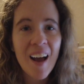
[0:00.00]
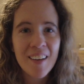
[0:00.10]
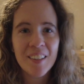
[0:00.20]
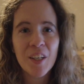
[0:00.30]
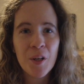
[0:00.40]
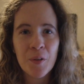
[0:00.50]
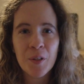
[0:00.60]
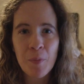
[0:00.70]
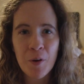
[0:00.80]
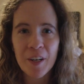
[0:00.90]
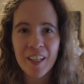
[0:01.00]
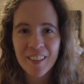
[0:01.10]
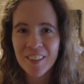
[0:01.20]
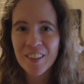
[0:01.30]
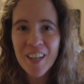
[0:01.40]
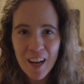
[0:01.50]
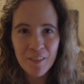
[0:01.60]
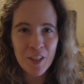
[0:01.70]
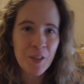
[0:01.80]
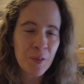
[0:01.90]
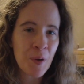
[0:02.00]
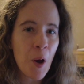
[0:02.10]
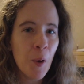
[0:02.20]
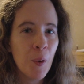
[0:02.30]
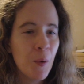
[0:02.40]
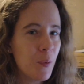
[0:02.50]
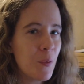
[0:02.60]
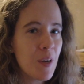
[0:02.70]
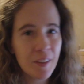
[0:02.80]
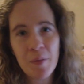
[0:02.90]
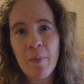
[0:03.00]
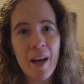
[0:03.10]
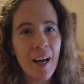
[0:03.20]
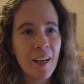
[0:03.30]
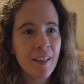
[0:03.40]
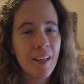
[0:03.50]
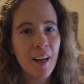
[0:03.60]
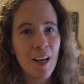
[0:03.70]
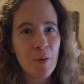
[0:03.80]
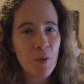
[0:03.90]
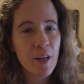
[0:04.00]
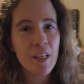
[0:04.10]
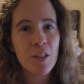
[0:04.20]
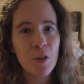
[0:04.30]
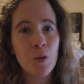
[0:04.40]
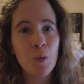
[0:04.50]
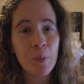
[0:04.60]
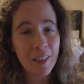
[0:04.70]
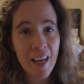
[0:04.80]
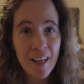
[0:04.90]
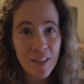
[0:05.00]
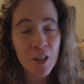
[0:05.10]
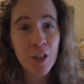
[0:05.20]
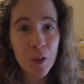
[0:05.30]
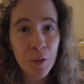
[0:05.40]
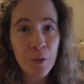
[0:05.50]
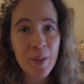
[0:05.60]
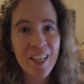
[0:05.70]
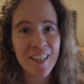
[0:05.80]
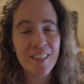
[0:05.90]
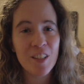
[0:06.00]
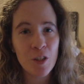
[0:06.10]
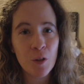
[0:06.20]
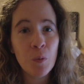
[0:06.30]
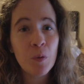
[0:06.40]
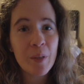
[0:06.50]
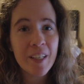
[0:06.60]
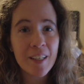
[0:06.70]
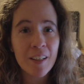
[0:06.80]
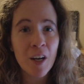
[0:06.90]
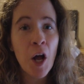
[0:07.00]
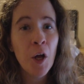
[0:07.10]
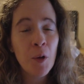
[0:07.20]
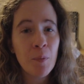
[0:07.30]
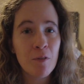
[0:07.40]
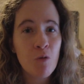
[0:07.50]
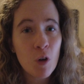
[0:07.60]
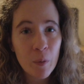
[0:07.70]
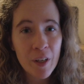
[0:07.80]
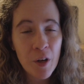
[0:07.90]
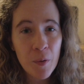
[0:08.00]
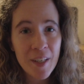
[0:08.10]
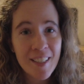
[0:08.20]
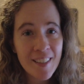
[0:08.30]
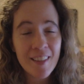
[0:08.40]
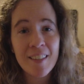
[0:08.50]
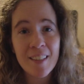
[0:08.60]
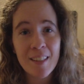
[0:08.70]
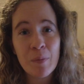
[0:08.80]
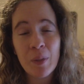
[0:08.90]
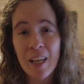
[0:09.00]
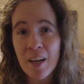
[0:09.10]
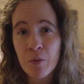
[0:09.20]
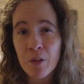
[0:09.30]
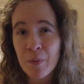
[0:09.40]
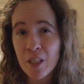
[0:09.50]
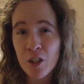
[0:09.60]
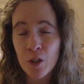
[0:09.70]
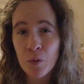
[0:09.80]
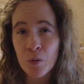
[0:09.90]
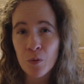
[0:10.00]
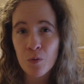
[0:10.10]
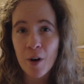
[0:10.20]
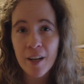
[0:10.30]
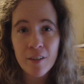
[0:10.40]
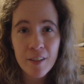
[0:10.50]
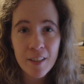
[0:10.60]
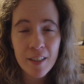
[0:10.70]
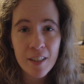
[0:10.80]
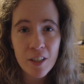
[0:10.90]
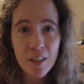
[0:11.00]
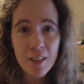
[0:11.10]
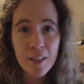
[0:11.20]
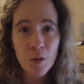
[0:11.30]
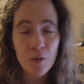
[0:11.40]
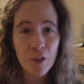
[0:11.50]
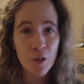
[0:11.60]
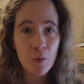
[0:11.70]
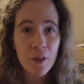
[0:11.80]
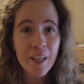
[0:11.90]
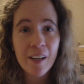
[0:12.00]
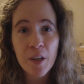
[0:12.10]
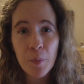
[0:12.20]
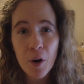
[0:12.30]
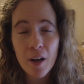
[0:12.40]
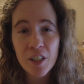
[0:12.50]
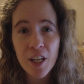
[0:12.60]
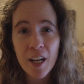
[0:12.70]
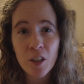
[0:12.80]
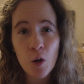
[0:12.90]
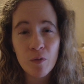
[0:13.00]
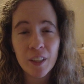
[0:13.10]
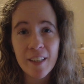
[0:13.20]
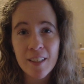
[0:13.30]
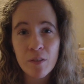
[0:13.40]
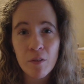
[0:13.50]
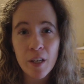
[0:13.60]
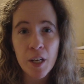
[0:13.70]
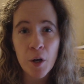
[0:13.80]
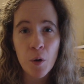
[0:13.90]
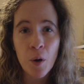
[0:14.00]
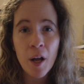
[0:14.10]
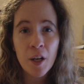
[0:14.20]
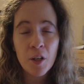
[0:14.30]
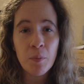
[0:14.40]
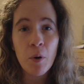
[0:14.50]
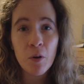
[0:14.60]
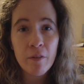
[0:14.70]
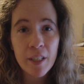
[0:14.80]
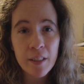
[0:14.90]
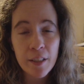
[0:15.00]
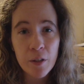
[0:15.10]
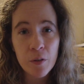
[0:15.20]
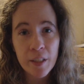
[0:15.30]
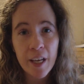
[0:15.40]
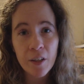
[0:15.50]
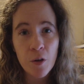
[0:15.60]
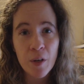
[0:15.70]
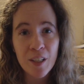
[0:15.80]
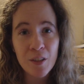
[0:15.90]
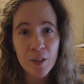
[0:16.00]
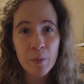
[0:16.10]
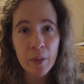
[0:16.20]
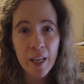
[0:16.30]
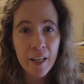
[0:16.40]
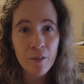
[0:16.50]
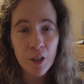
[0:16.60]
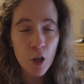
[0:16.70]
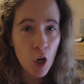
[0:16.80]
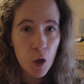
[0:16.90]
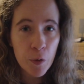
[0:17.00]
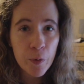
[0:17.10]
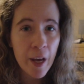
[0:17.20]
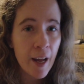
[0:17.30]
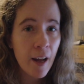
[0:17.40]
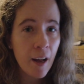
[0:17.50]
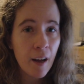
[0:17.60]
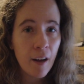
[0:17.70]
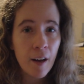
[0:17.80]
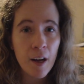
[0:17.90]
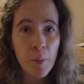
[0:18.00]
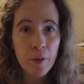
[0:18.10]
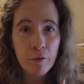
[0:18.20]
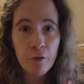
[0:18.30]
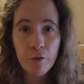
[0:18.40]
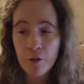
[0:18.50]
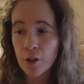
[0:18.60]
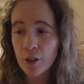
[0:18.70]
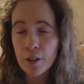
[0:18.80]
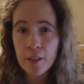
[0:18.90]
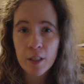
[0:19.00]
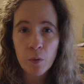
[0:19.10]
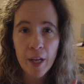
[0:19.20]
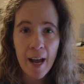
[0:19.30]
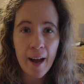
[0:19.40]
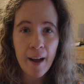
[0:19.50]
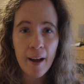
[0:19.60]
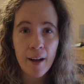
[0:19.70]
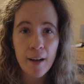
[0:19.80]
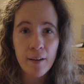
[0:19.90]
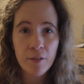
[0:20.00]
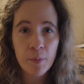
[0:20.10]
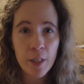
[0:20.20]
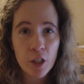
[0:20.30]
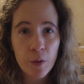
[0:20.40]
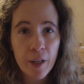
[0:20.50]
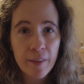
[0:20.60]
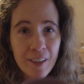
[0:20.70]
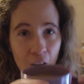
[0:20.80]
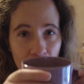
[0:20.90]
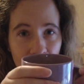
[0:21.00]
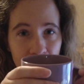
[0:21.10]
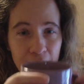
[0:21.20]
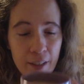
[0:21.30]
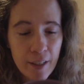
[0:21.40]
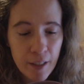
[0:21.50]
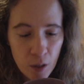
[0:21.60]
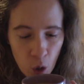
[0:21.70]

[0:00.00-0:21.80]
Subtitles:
hello, good morning, good afternoon, welcome back. I'm ready to plan June because June will be here before we know it. This is Plan With Me June Writer's Edition, so if you're working on a project, hopefully this video motivates you to get going and do some planning of your own. But first, we have to make sure we got the coffee.